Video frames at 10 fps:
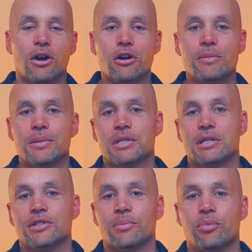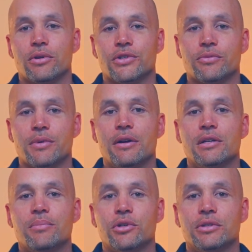R-beams can support
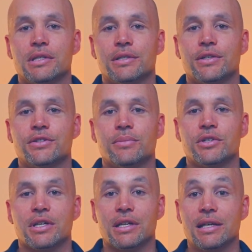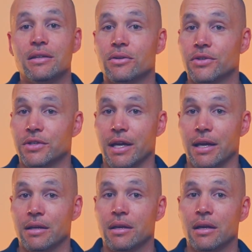surrounding building systems on either
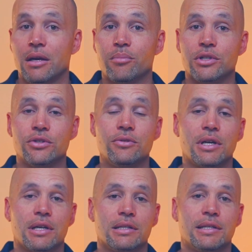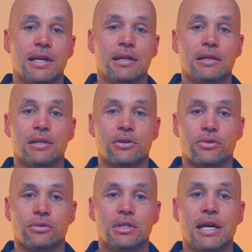side, but do not contain an
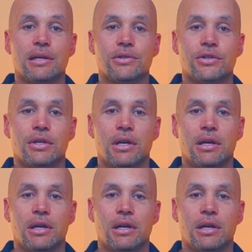integral ledge.